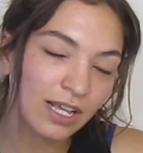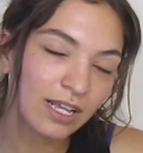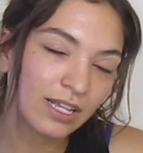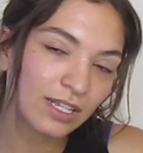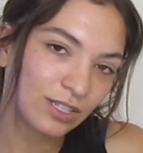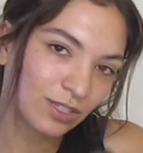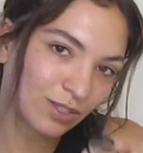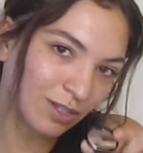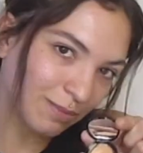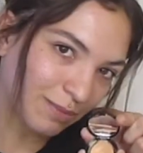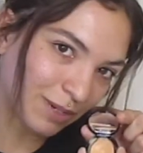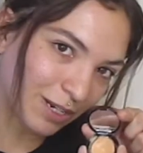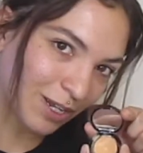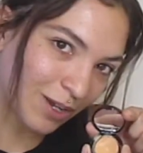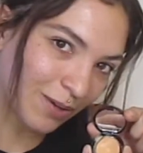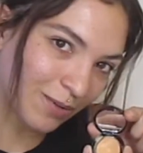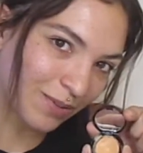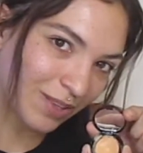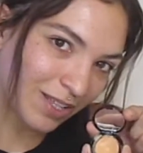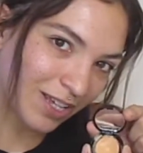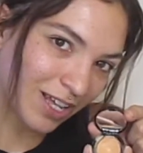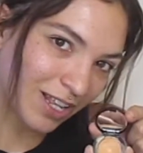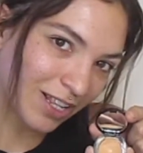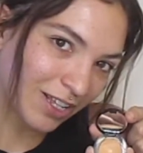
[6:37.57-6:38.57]
So I'm going to go
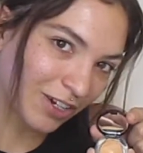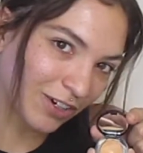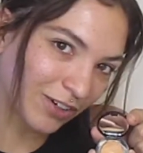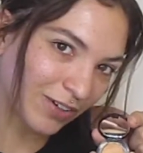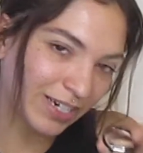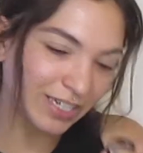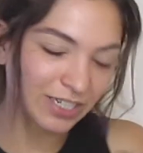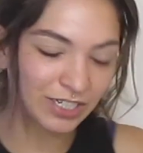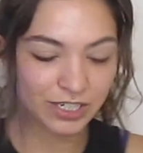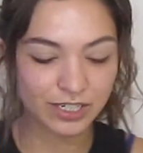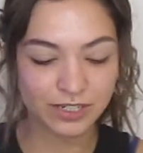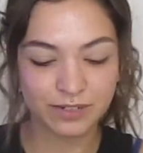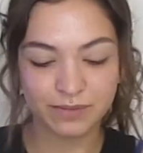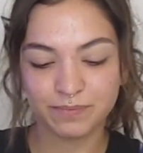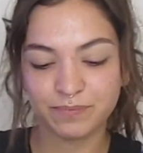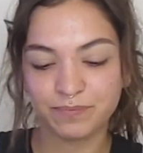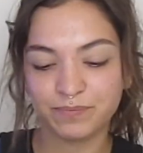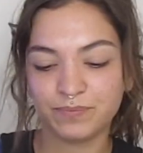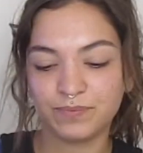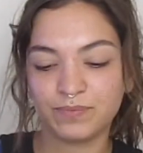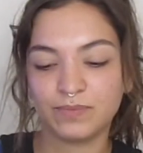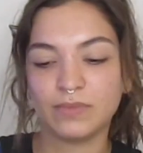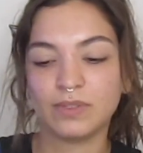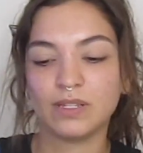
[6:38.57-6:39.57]
with the color corrector.
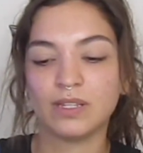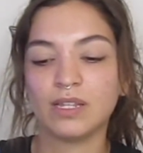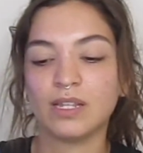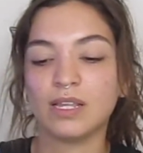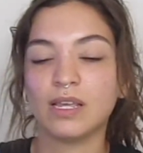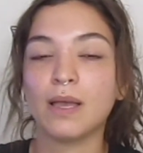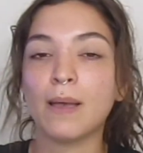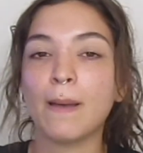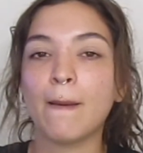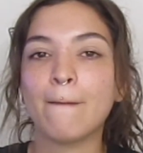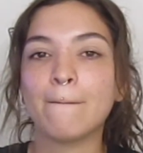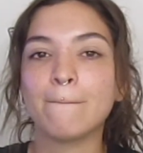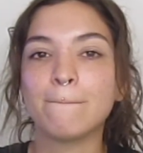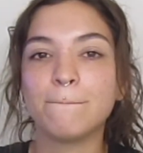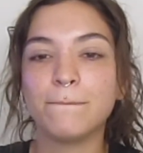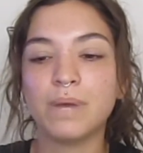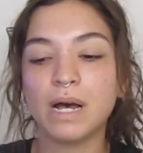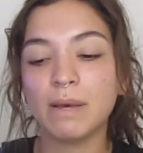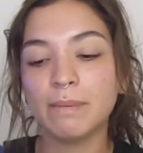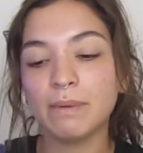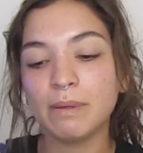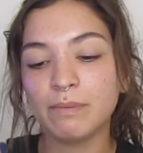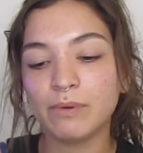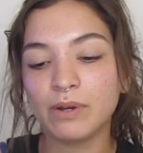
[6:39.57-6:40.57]

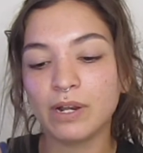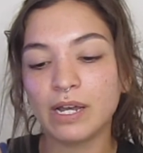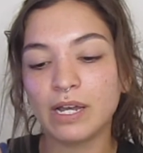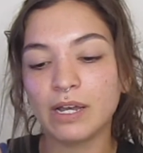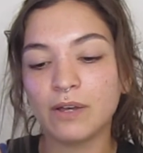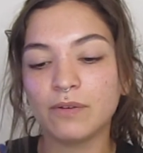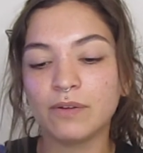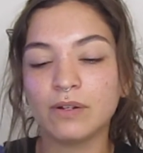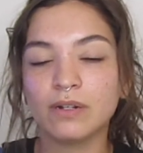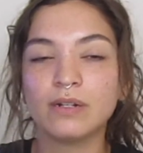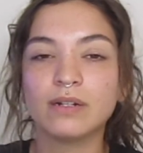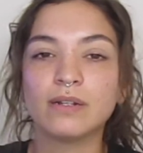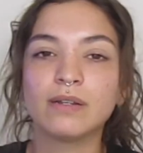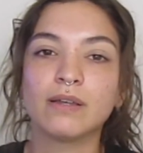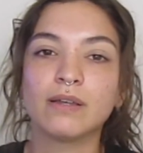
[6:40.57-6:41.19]
Bobbi Brown.